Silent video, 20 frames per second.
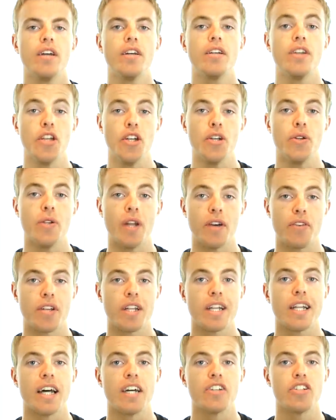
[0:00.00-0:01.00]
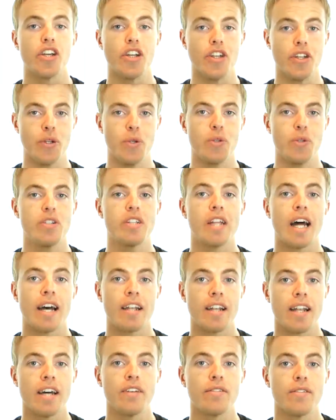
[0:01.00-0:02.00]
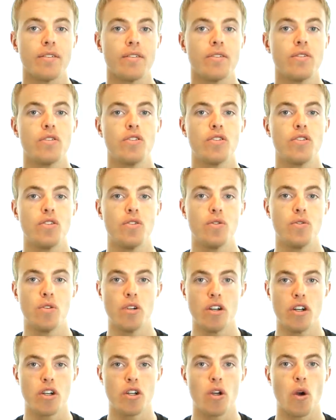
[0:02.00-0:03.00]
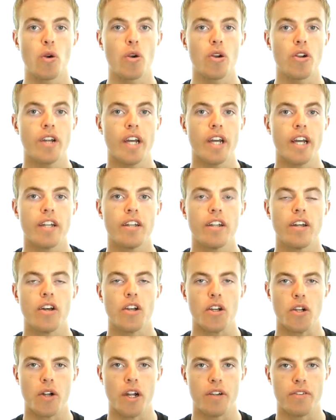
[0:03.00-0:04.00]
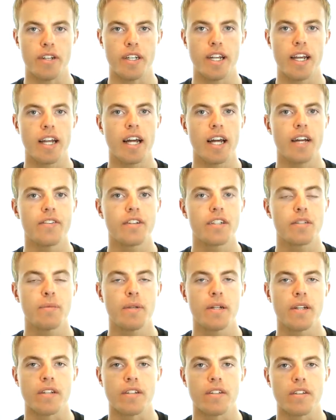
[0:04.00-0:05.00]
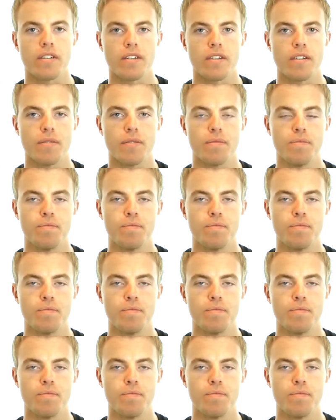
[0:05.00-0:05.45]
You nevertheless use that level to co create your everyday life experiences.